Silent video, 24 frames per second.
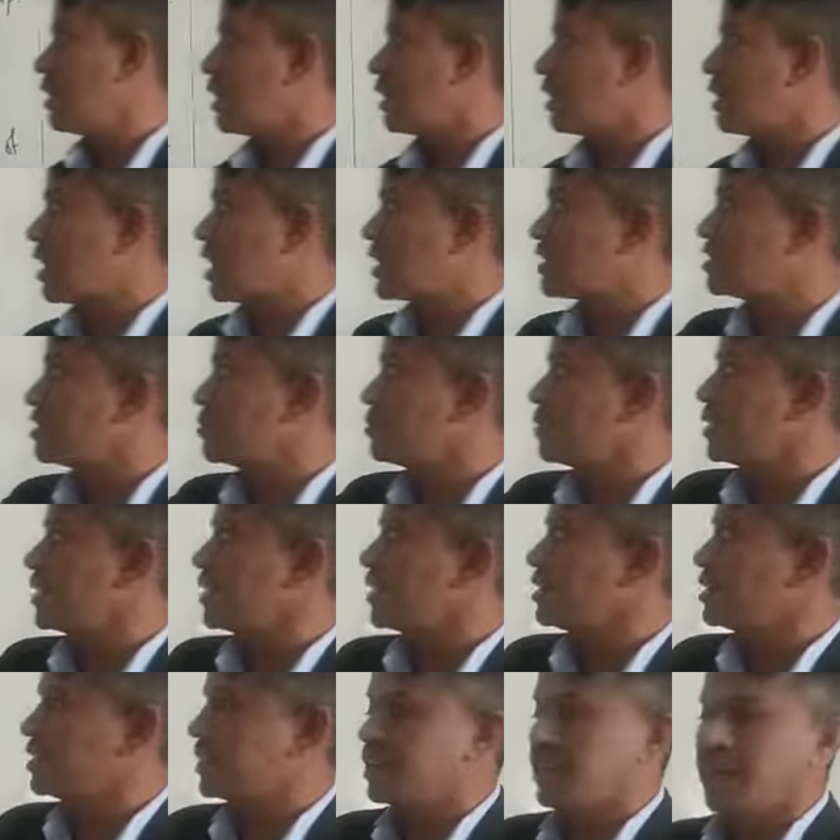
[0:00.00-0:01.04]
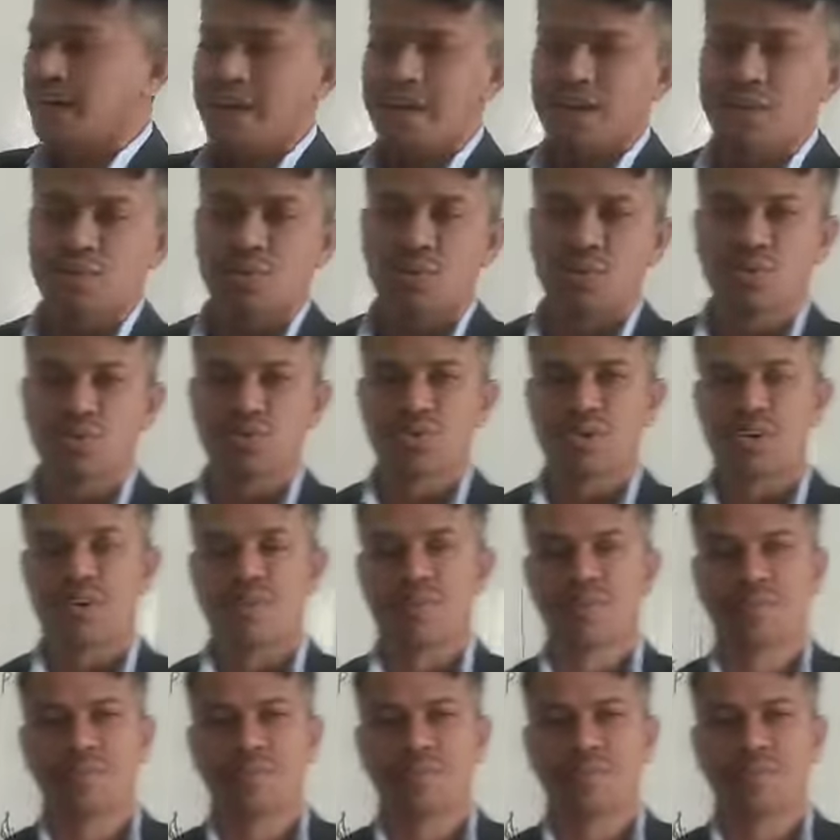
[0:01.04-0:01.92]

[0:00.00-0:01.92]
classification and evolution.